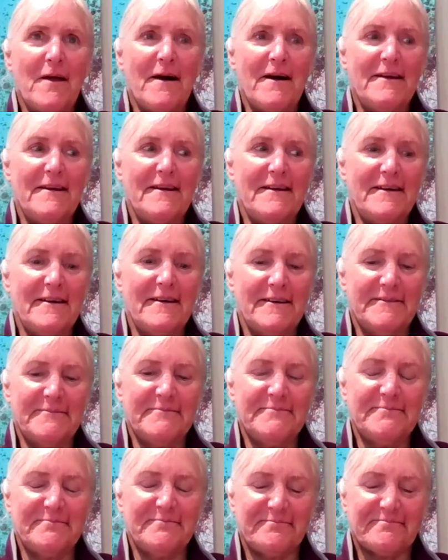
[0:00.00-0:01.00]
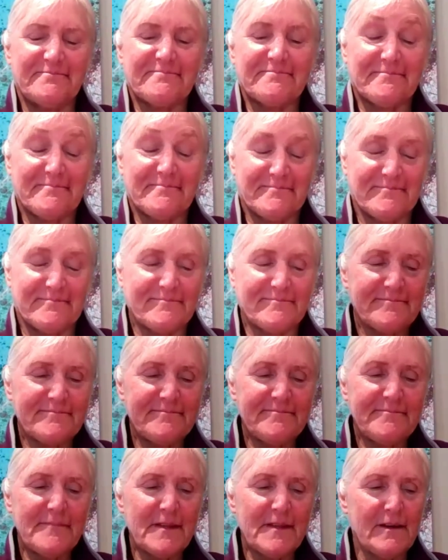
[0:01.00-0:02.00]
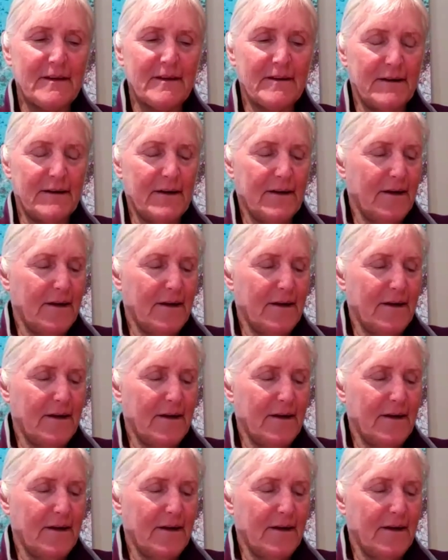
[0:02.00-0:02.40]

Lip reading: it down to 10, 50.